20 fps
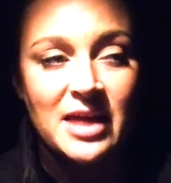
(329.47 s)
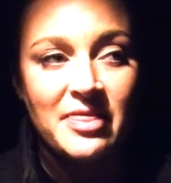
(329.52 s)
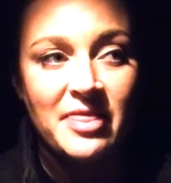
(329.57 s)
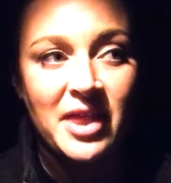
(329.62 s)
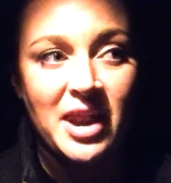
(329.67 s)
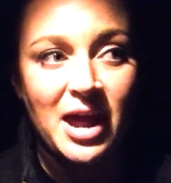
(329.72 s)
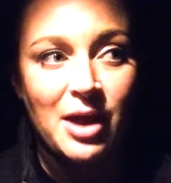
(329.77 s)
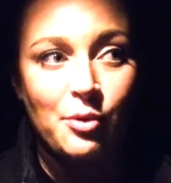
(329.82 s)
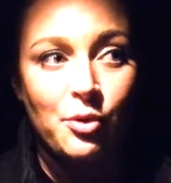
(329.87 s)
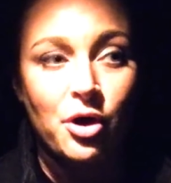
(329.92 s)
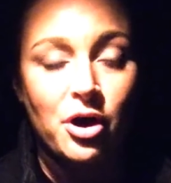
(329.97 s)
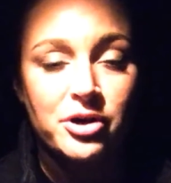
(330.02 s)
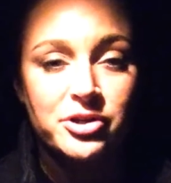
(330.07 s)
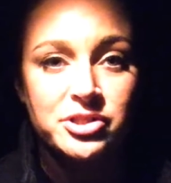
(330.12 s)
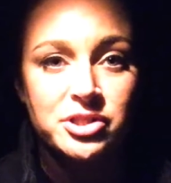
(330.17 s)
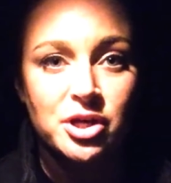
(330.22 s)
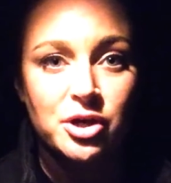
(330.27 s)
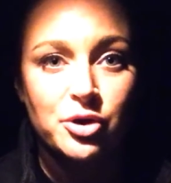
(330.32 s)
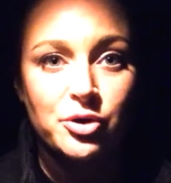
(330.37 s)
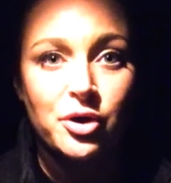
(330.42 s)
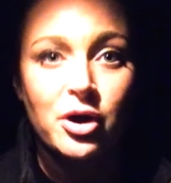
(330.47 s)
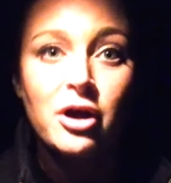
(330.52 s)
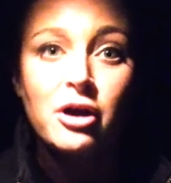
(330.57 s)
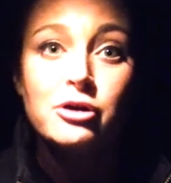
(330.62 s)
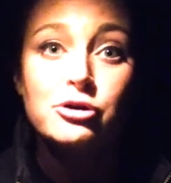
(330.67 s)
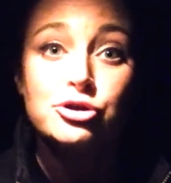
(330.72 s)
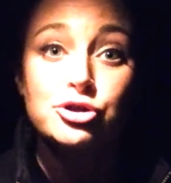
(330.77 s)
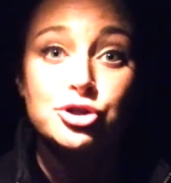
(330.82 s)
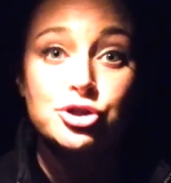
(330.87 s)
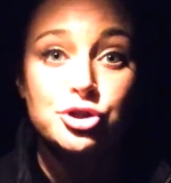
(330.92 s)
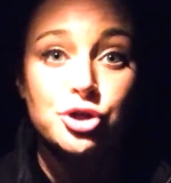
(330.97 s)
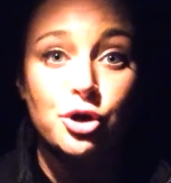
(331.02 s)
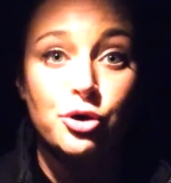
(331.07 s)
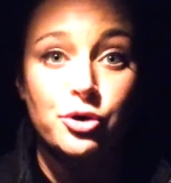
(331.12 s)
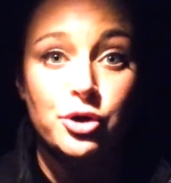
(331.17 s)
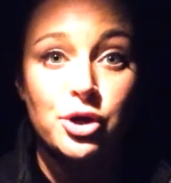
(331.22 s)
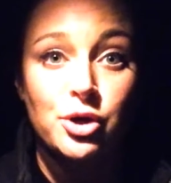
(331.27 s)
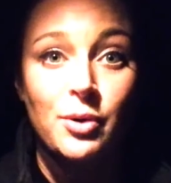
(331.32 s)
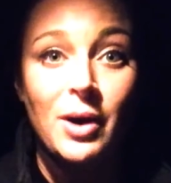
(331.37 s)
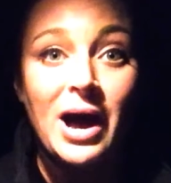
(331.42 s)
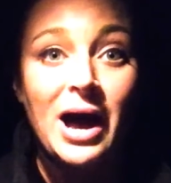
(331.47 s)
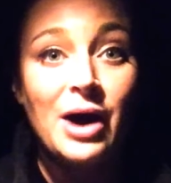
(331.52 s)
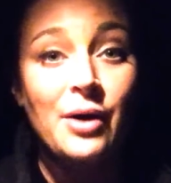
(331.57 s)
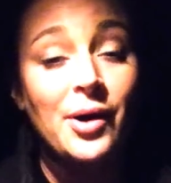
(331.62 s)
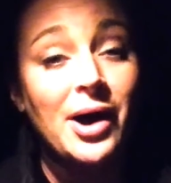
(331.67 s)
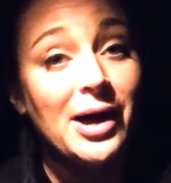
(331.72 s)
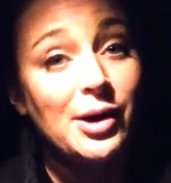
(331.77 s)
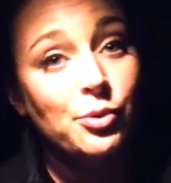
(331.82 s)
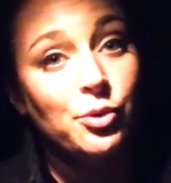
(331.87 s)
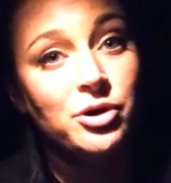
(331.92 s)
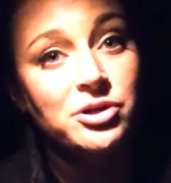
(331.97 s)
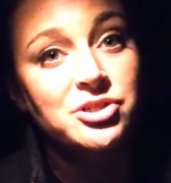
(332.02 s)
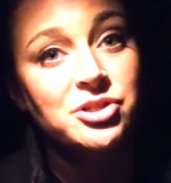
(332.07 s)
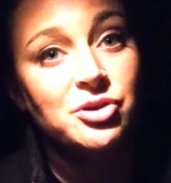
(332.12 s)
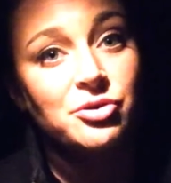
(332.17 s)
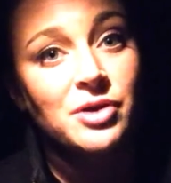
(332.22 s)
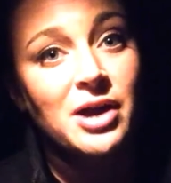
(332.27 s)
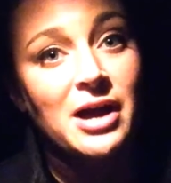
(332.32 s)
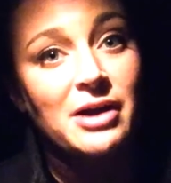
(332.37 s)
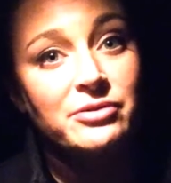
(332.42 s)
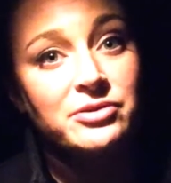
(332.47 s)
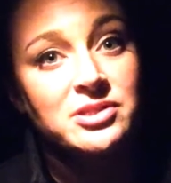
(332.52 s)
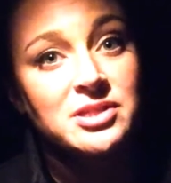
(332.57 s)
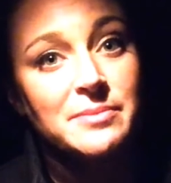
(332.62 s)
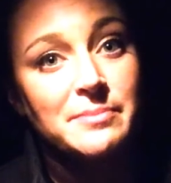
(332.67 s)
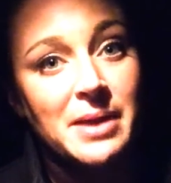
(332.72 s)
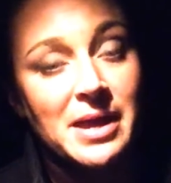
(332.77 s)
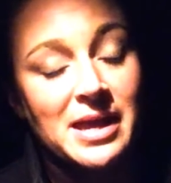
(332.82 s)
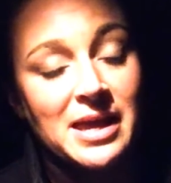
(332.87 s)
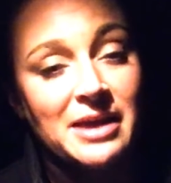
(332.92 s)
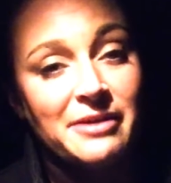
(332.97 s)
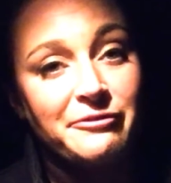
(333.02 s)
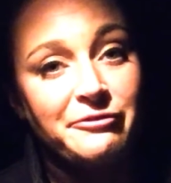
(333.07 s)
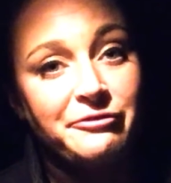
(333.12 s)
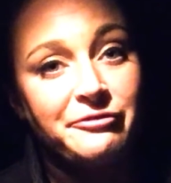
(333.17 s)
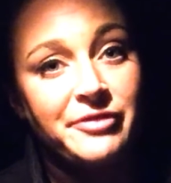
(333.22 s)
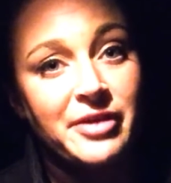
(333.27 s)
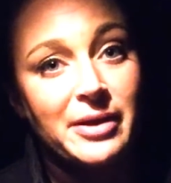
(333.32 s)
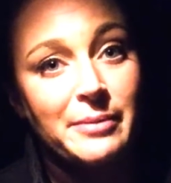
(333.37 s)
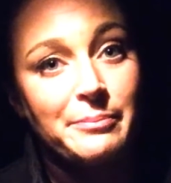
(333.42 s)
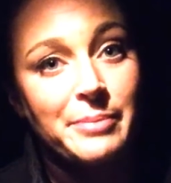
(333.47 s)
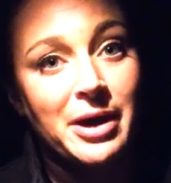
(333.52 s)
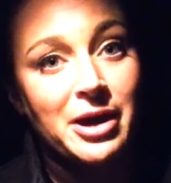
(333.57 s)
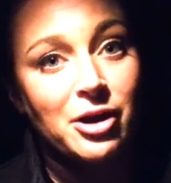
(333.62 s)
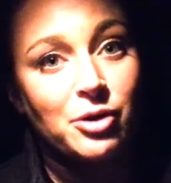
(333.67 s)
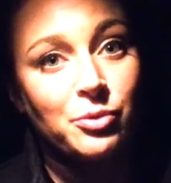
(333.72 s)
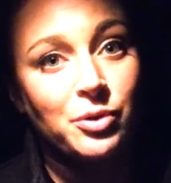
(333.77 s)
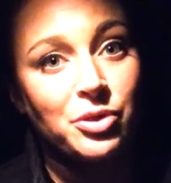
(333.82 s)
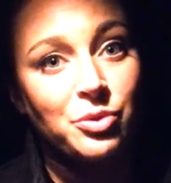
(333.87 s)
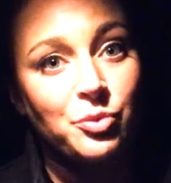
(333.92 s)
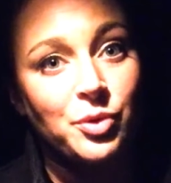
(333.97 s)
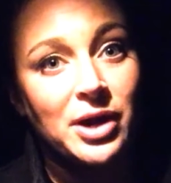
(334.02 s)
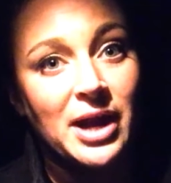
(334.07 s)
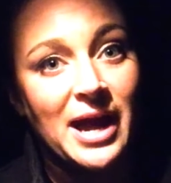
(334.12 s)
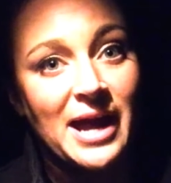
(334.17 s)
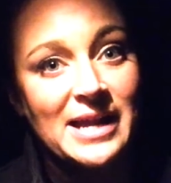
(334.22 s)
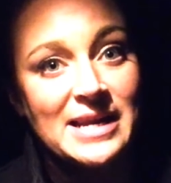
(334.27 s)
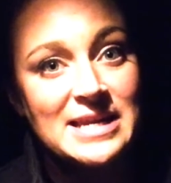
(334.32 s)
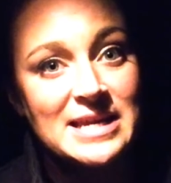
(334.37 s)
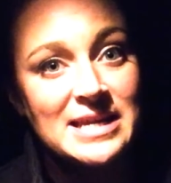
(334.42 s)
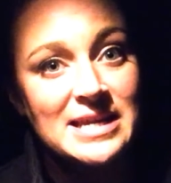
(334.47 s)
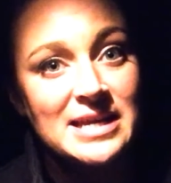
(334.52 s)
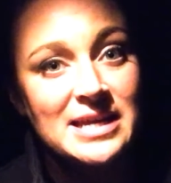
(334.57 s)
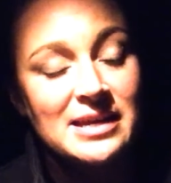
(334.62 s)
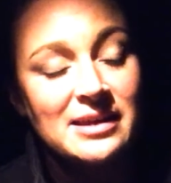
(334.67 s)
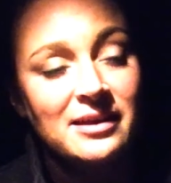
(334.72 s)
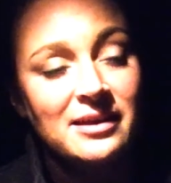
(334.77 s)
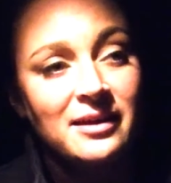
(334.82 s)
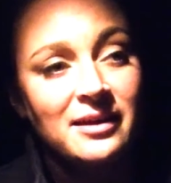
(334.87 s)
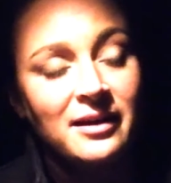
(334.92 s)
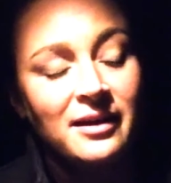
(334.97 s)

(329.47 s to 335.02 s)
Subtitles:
and then I will also show you how I worked it around to make it fit better with what I needed.